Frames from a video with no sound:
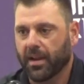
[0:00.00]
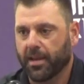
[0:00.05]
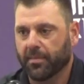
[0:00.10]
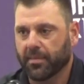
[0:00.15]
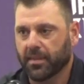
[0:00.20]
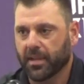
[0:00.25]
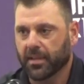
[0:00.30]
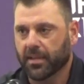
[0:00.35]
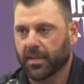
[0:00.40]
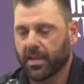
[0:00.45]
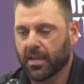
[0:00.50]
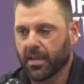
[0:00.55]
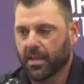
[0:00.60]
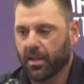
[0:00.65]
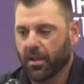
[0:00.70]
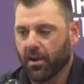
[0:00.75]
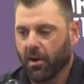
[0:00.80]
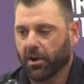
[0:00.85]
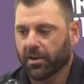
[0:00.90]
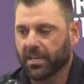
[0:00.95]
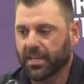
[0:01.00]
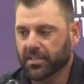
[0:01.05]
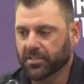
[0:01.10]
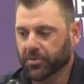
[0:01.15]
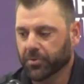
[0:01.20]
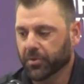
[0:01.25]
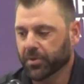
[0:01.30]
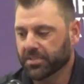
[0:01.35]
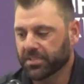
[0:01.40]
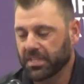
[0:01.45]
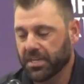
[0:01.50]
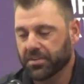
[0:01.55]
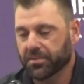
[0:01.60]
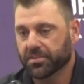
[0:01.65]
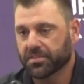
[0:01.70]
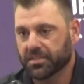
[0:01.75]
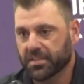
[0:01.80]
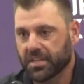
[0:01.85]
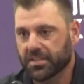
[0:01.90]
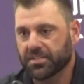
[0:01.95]
And I think our kids who are
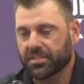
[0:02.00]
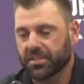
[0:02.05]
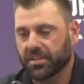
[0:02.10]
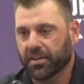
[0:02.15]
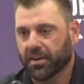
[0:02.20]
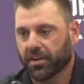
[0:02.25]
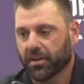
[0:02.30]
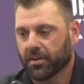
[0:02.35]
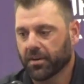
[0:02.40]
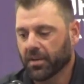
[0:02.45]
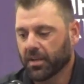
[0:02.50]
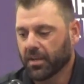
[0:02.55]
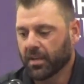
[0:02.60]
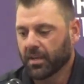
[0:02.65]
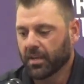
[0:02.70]
seniors this year